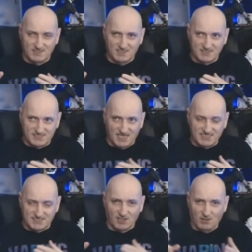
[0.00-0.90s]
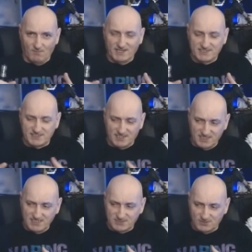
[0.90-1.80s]
tastes a lot better than
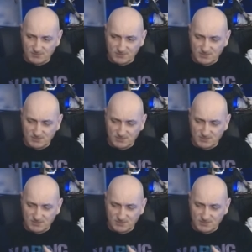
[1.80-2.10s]
this does.